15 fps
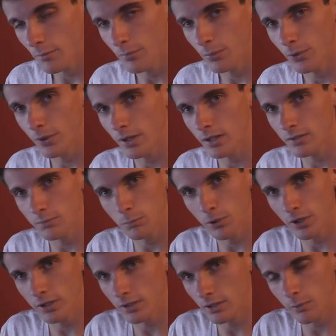
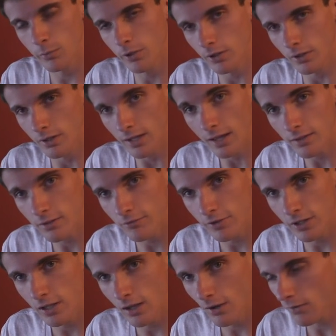putting the computer together
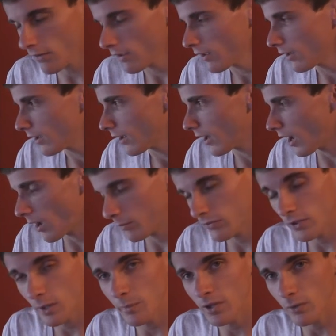video. So
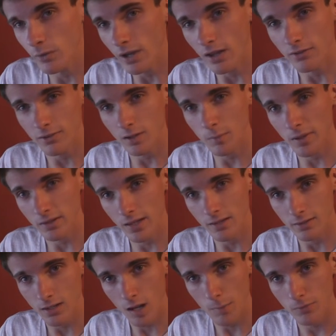let me know what you guys think about that
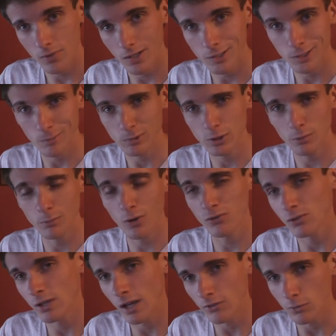in the comment section. I'm sure
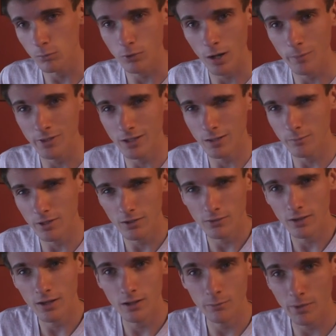most of you guys are probably going to be
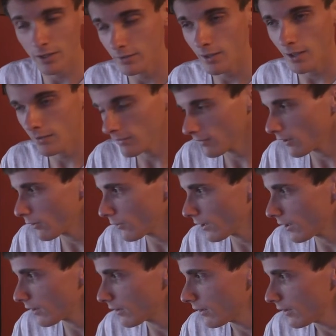excited about that.
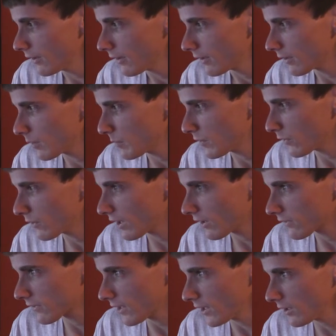So, let me know what you
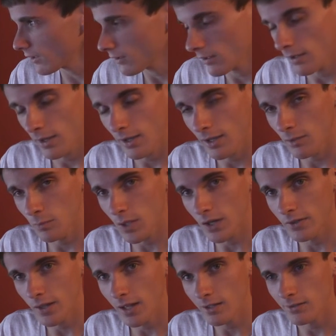guys think, and
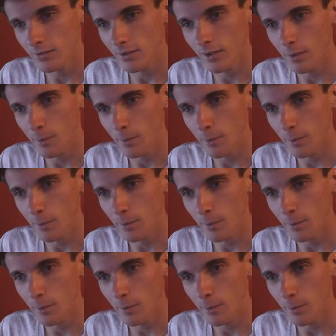beyond that,